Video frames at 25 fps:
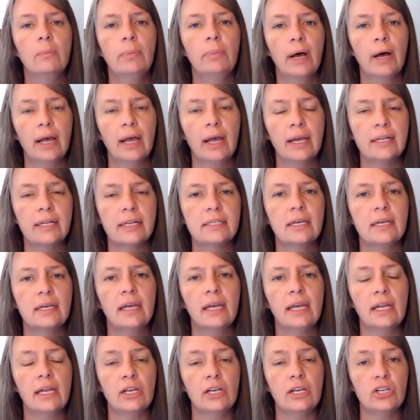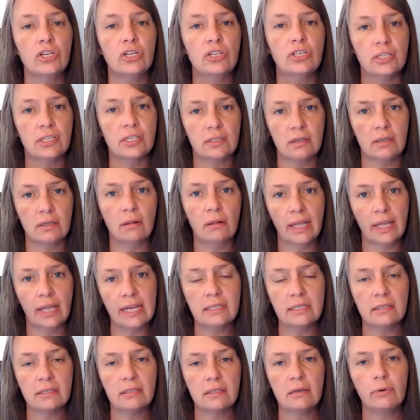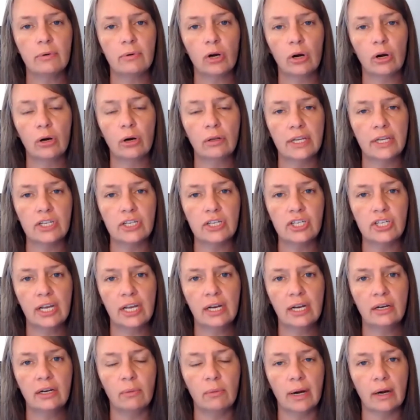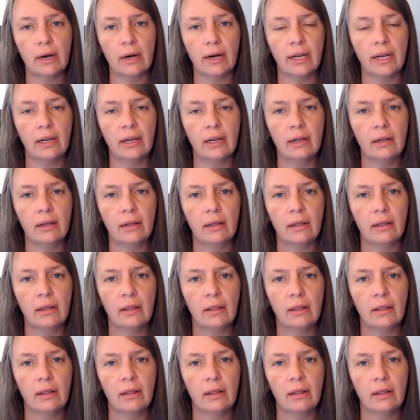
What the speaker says: But in late December, early January,